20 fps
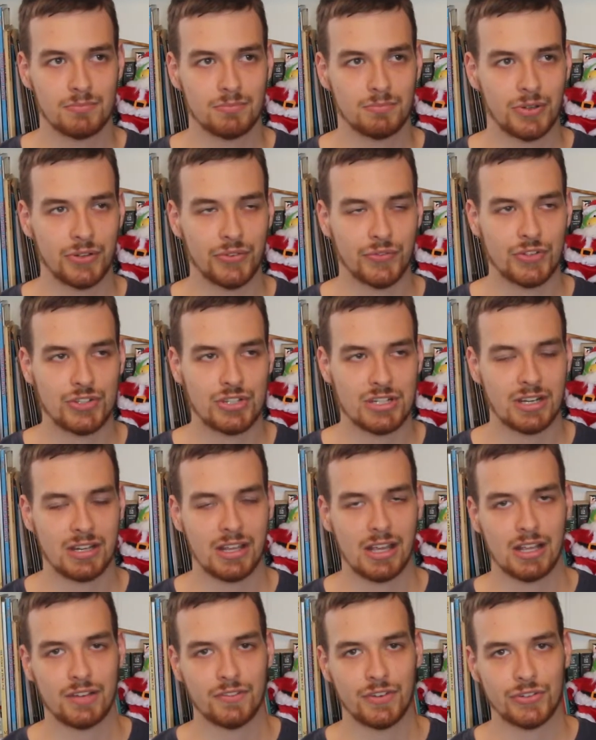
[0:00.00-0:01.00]
Prince Vegeta,
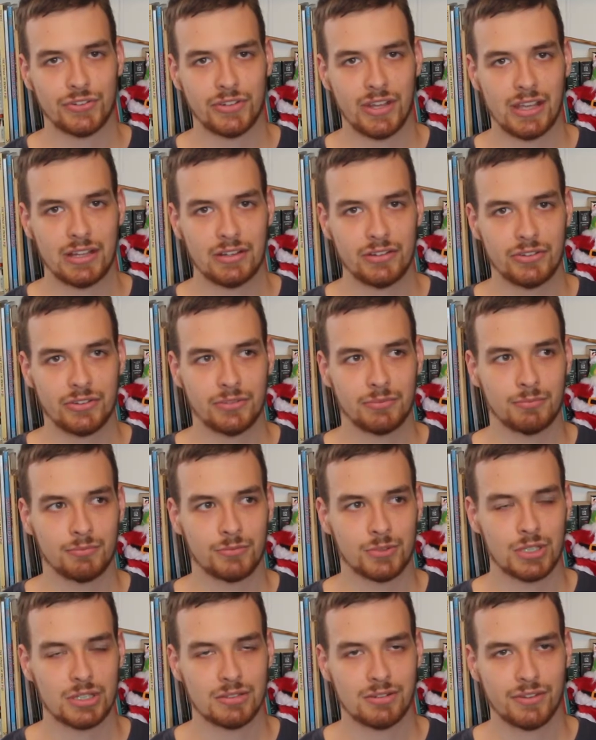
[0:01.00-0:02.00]
King of all Saiyans?
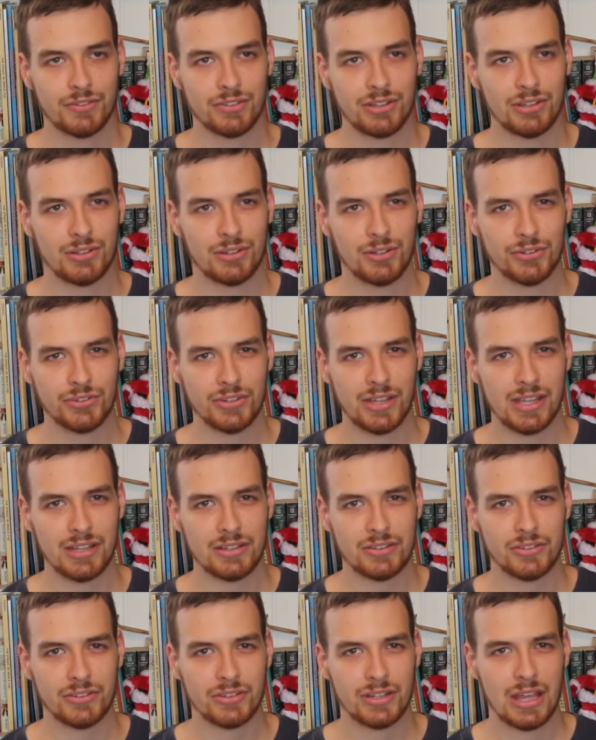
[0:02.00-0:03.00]
Ruler of all
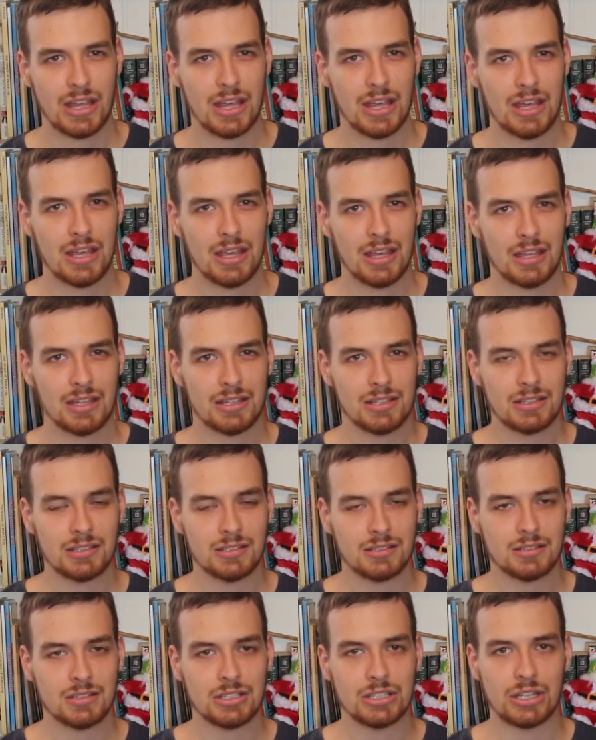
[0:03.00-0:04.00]
Saiyans?
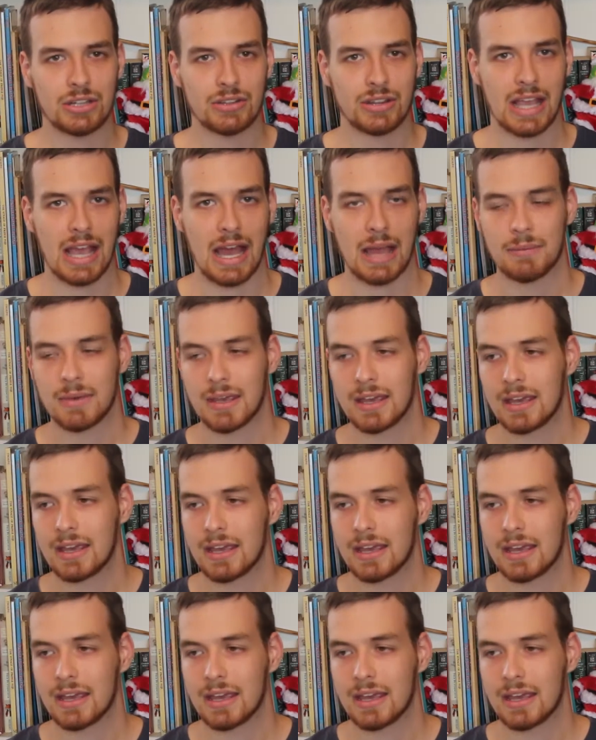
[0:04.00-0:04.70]
You know the guy.